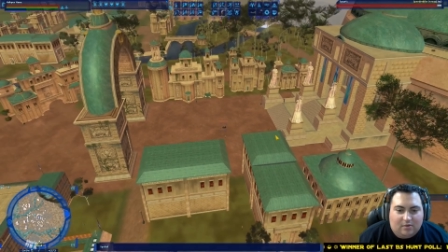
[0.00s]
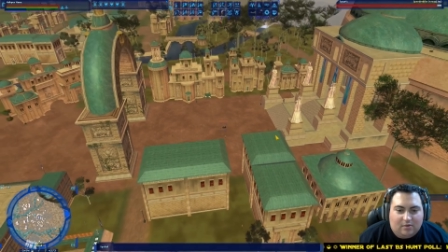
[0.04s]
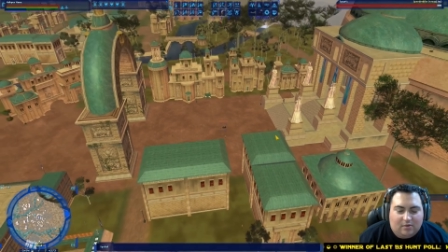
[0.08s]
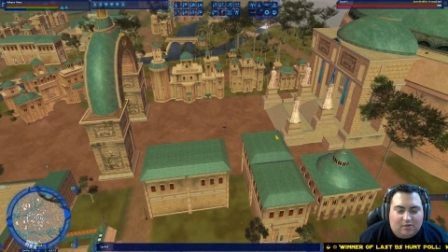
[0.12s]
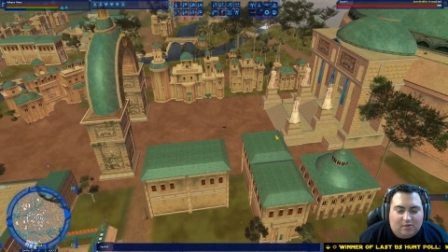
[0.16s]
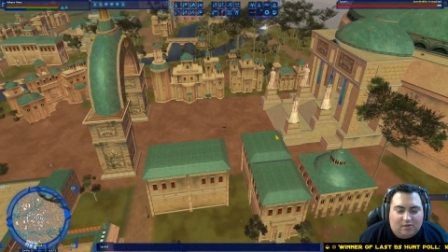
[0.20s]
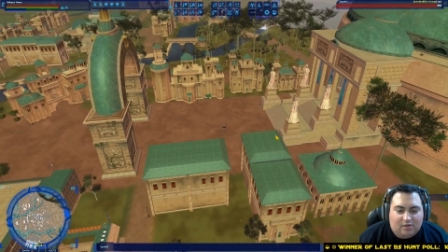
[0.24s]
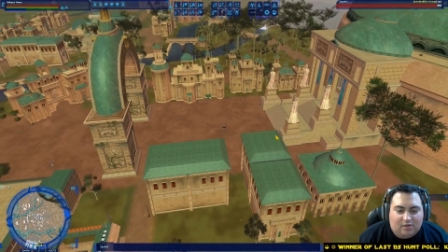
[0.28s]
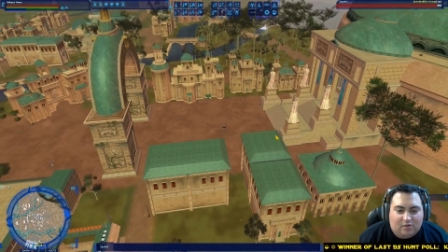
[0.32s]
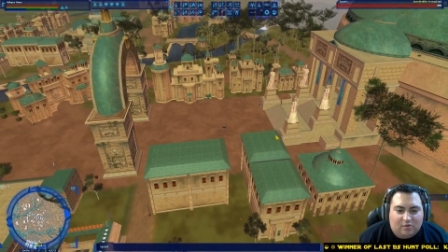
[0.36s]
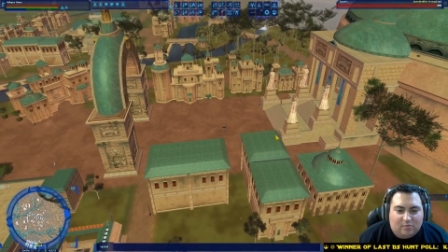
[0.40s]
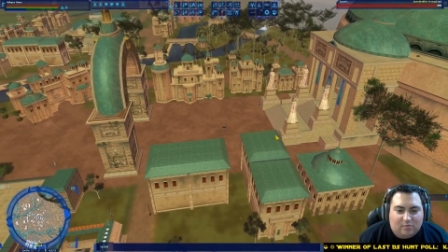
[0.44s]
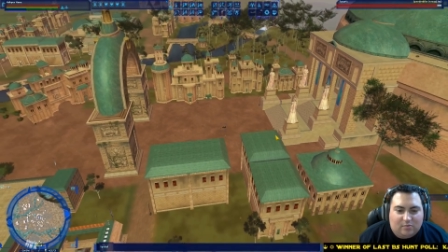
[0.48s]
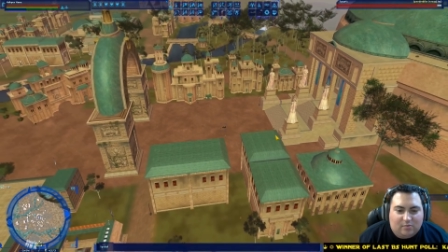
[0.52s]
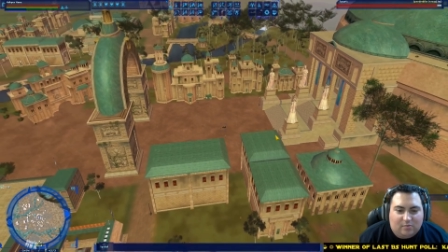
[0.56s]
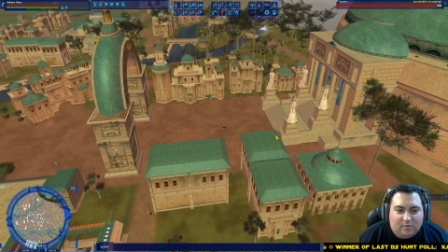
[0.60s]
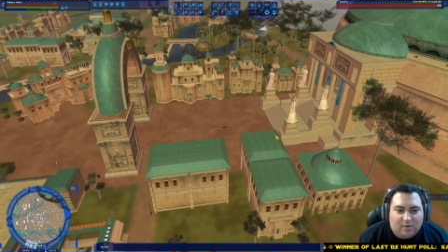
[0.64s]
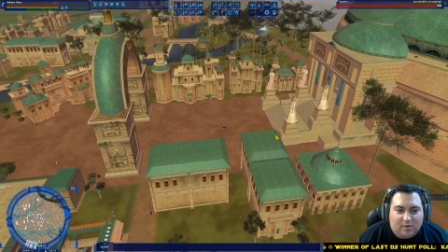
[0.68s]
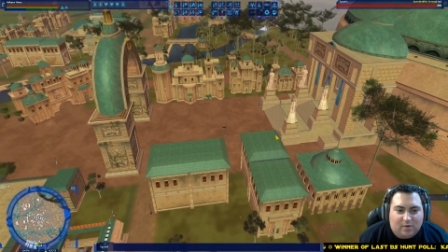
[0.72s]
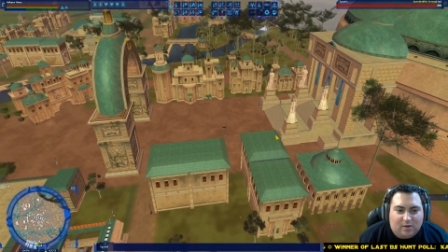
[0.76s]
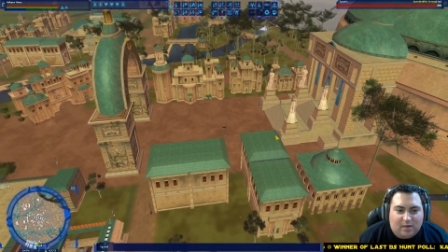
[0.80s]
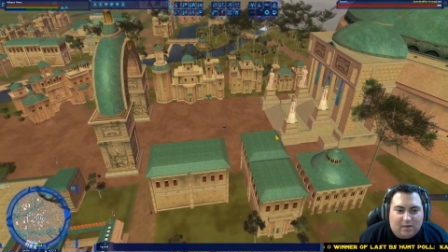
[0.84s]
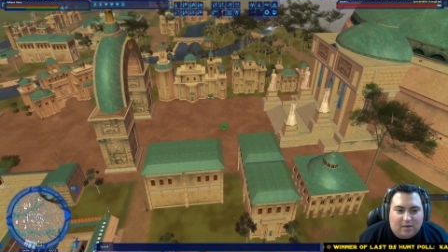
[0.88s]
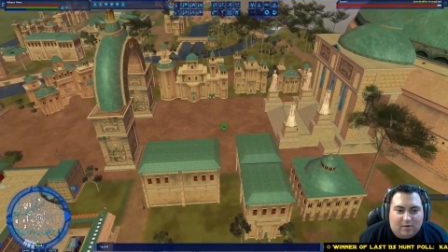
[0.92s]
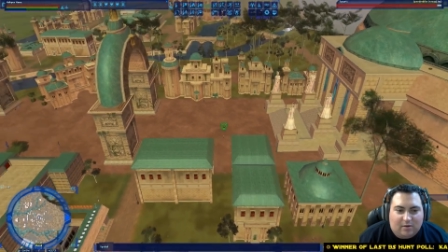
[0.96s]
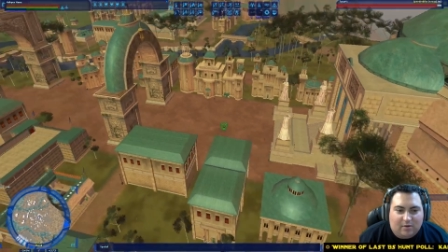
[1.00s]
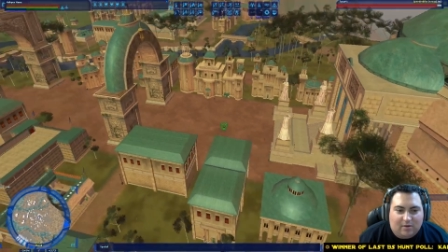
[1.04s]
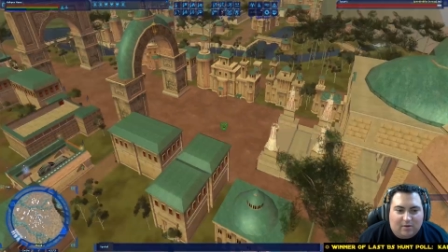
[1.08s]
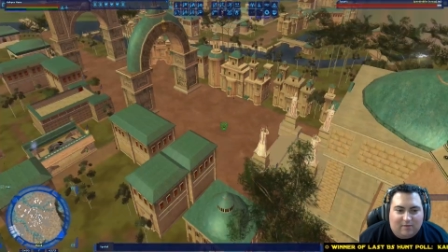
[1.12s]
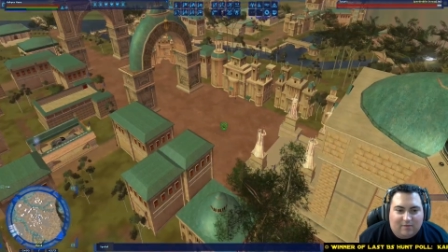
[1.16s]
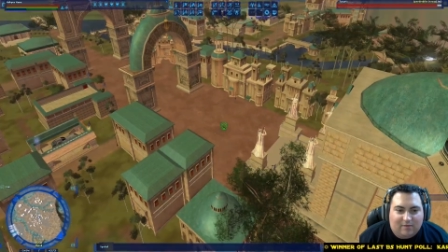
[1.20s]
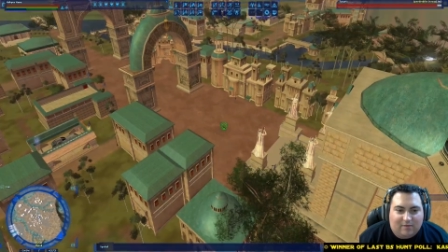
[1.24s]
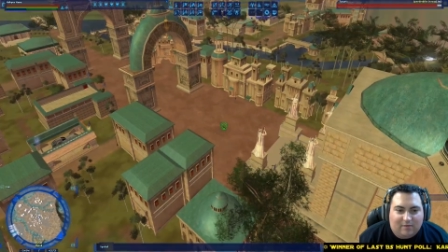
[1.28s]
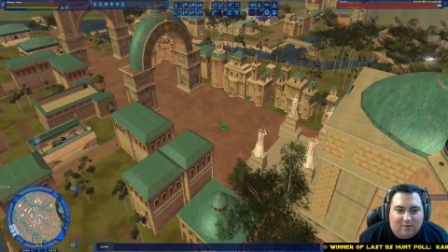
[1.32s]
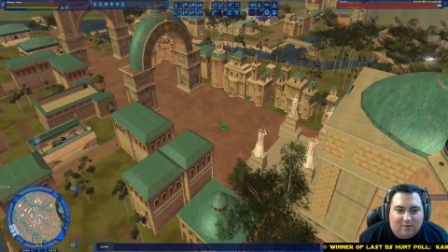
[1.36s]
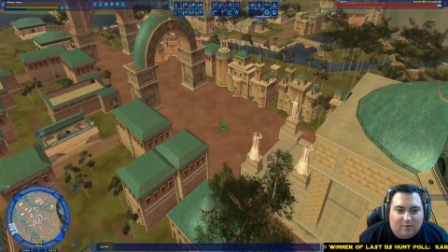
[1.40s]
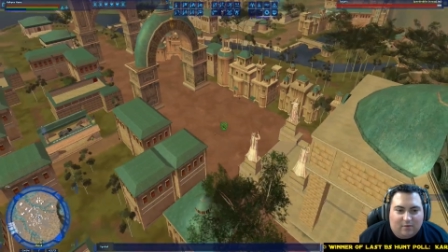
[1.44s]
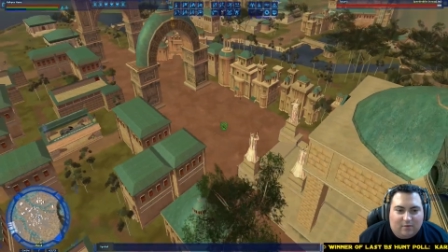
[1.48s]
zoom out
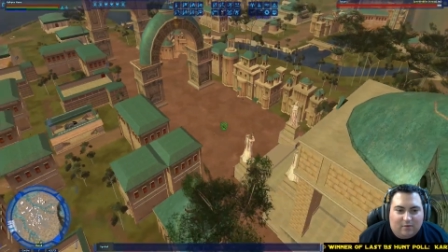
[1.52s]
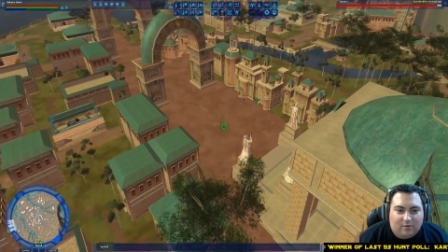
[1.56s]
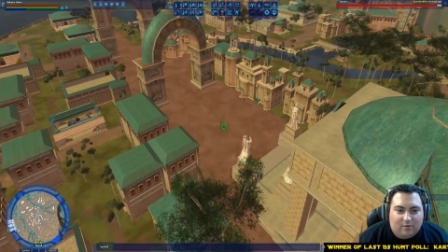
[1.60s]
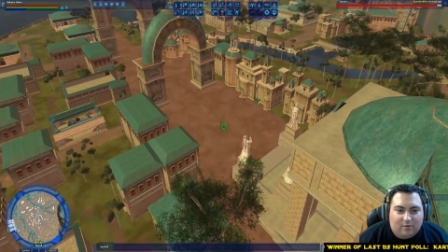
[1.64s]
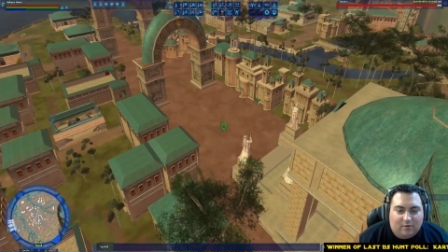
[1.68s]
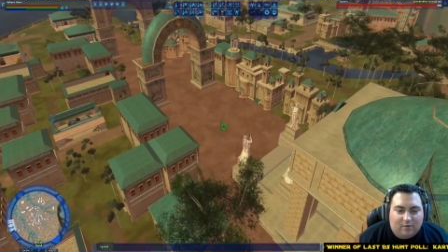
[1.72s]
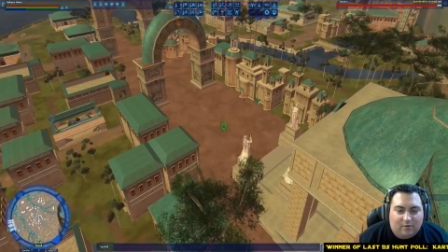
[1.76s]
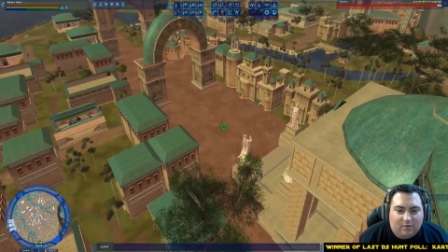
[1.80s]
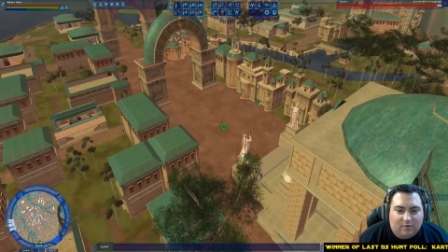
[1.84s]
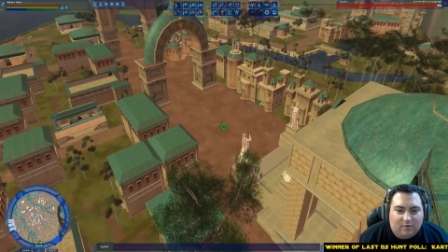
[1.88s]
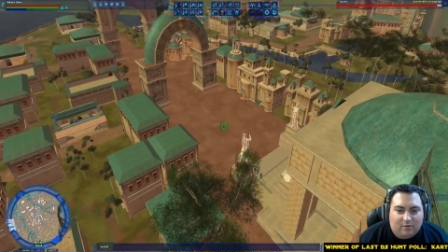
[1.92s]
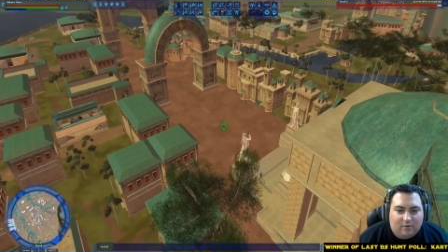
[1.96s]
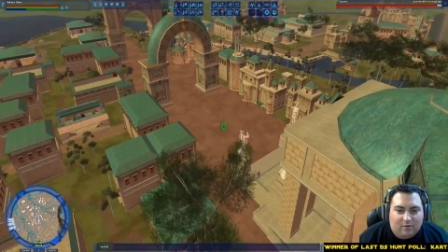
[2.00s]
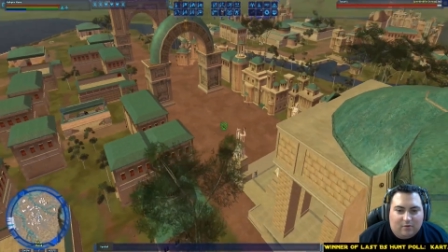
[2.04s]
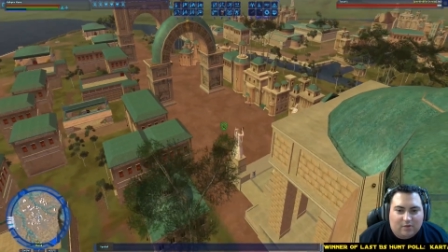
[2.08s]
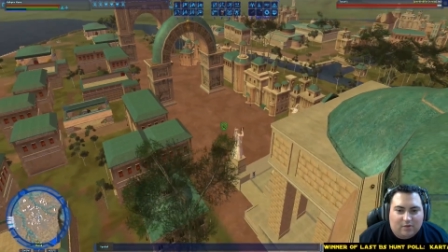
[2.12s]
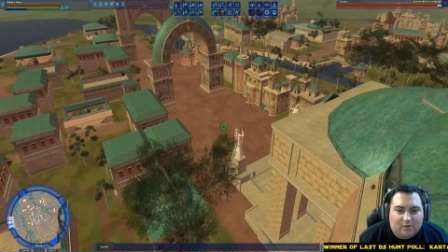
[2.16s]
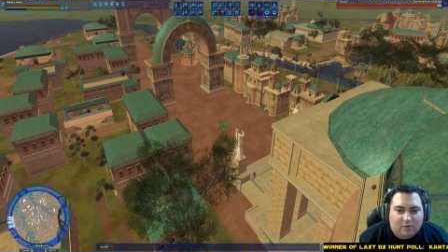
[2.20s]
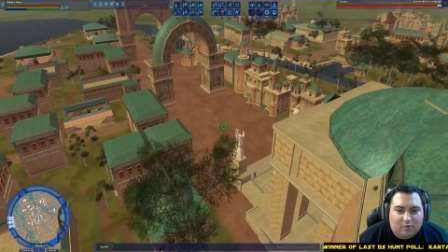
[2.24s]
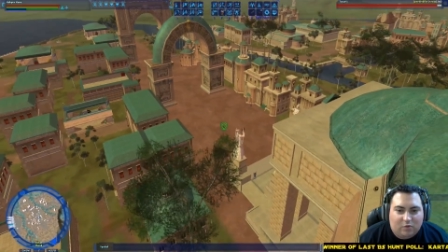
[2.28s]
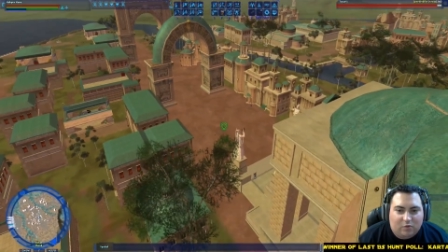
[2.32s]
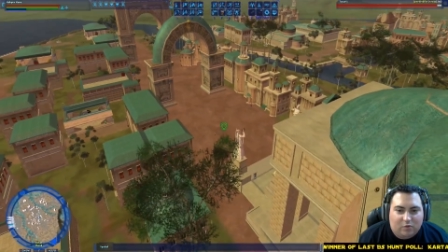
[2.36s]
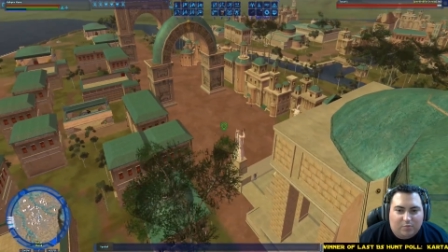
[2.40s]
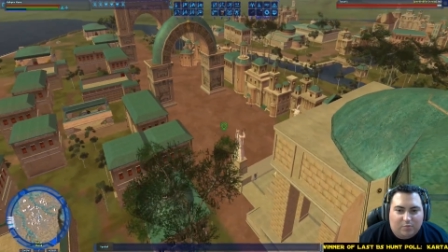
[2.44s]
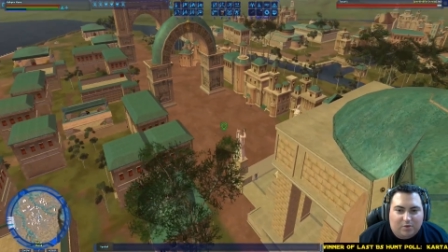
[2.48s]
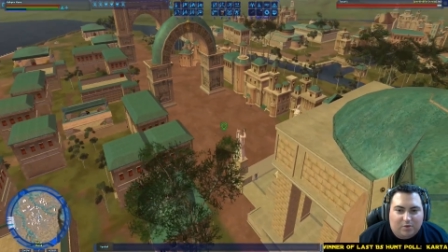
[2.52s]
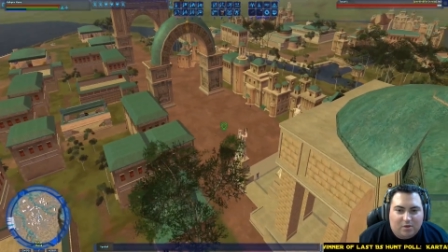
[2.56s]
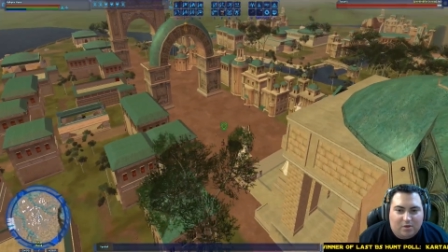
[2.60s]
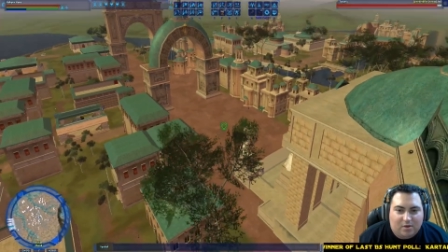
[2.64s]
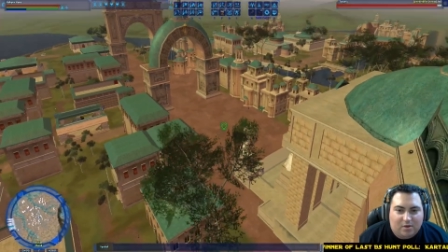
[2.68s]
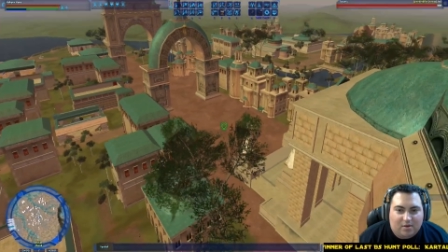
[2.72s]
even further on the swoop.